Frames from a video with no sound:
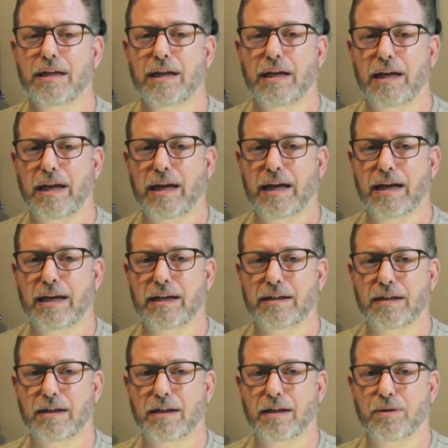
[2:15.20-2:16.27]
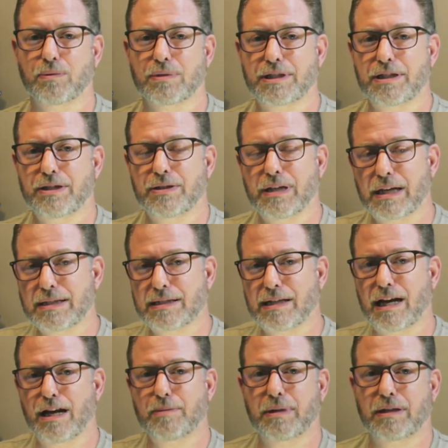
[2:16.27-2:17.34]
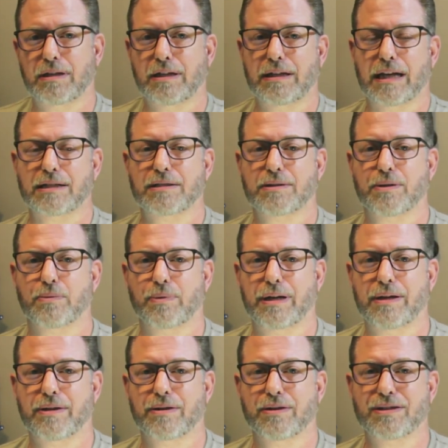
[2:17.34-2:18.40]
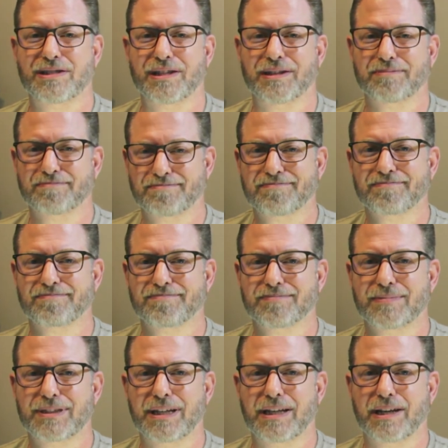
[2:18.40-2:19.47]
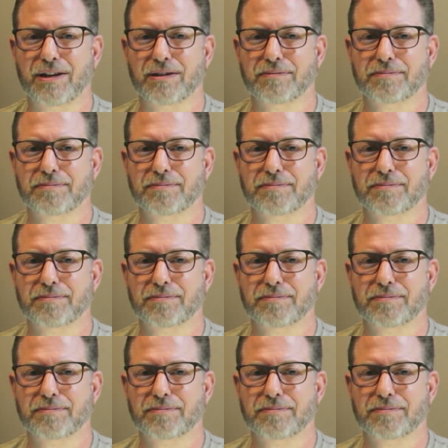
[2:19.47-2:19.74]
And we'll see you next time on the next 3D Thursday. Take care.